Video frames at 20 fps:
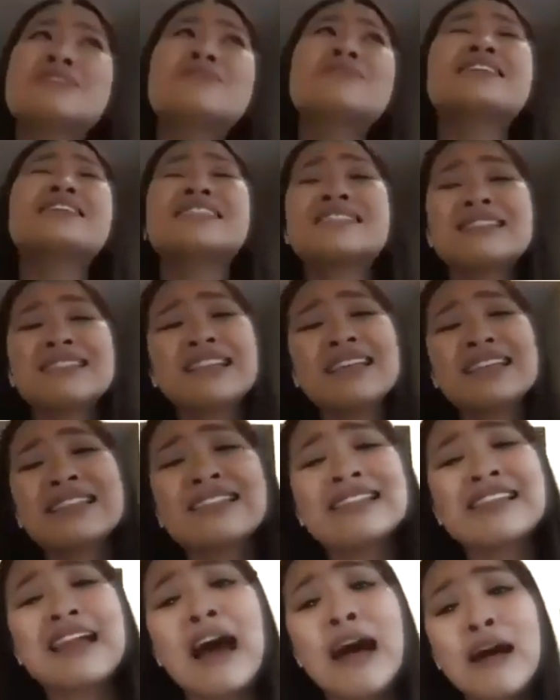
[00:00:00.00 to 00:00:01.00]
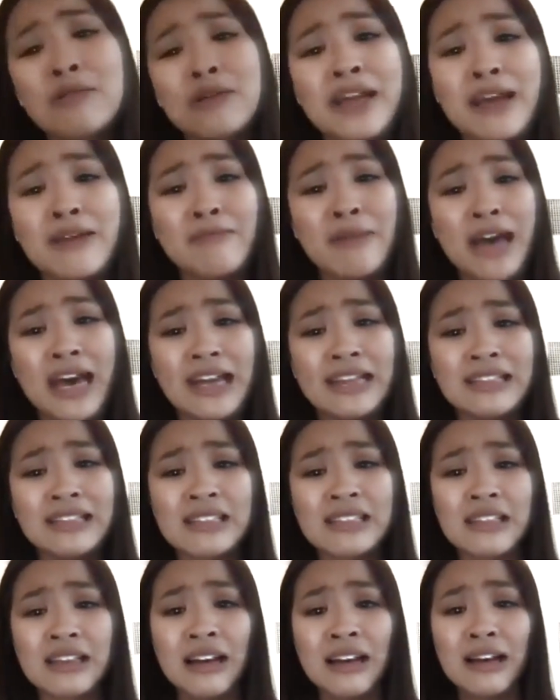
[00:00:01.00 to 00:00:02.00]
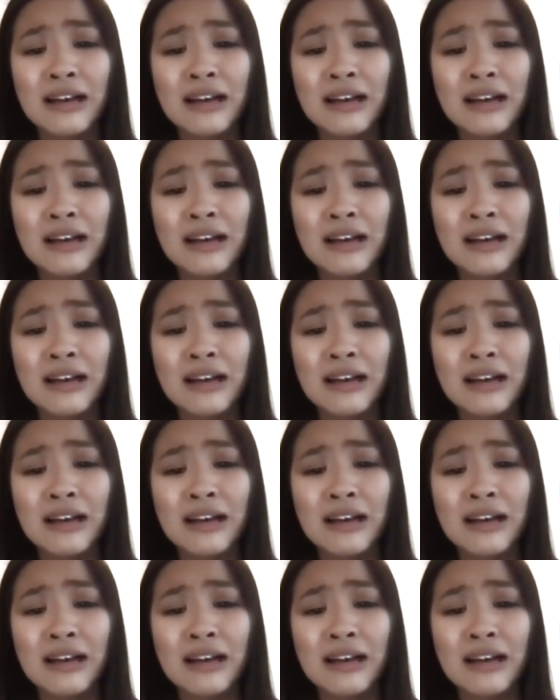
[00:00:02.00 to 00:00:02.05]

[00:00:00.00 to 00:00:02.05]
no, that's that's not what I meant.